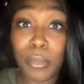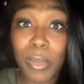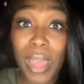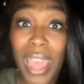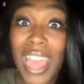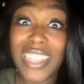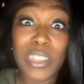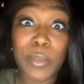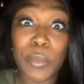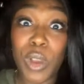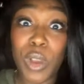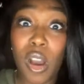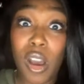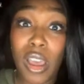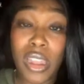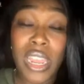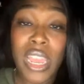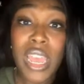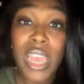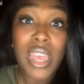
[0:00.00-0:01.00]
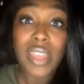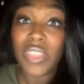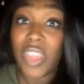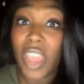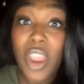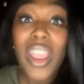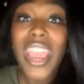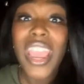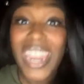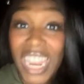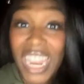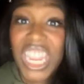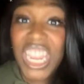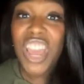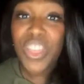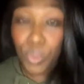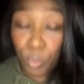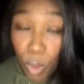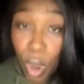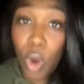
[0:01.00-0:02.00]
has him gone. They're in a
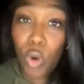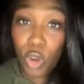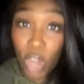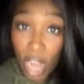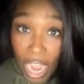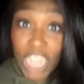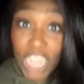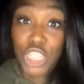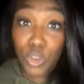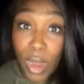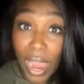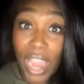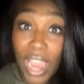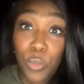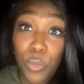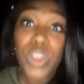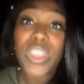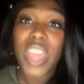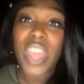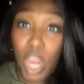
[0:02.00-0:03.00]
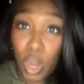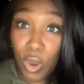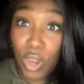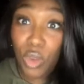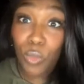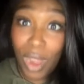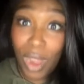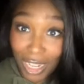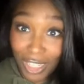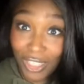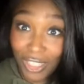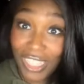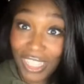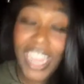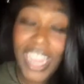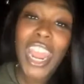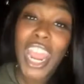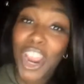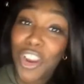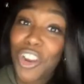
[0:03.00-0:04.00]
death row contract with Aaron Rodgers,
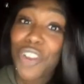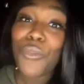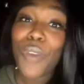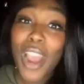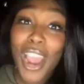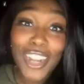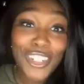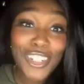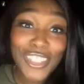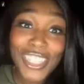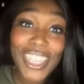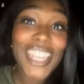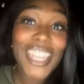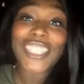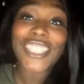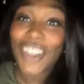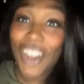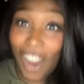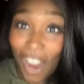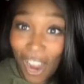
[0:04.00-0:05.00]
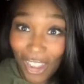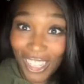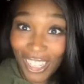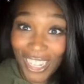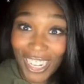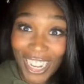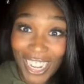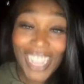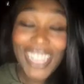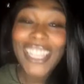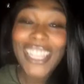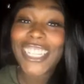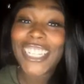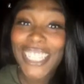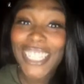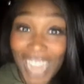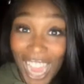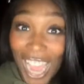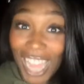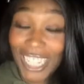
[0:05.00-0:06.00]
and Aaron Rodgers is calling the
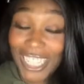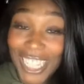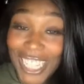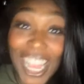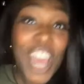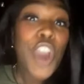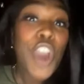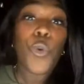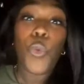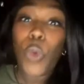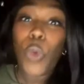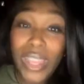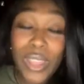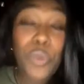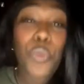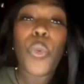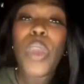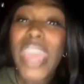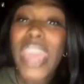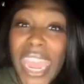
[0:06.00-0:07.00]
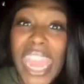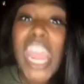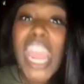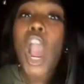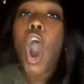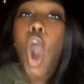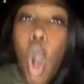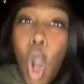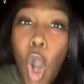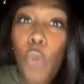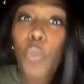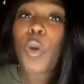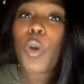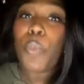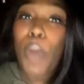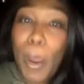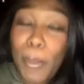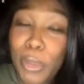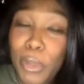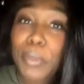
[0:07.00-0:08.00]
shots. We all will
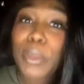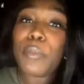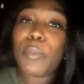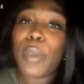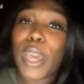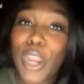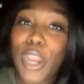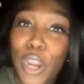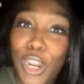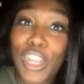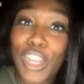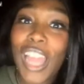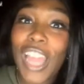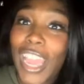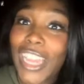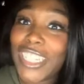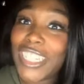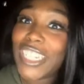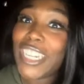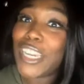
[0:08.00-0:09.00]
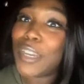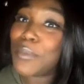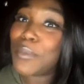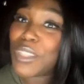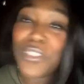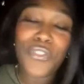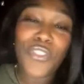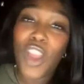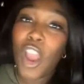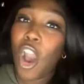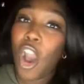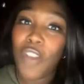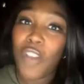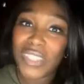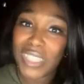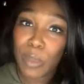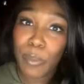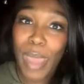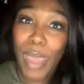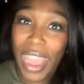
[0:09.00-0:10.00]
probably be better like GMs in front
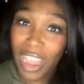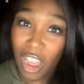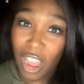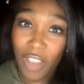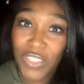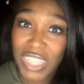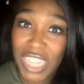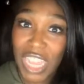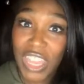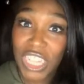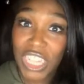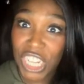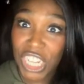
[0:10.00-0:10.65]
office and back office at the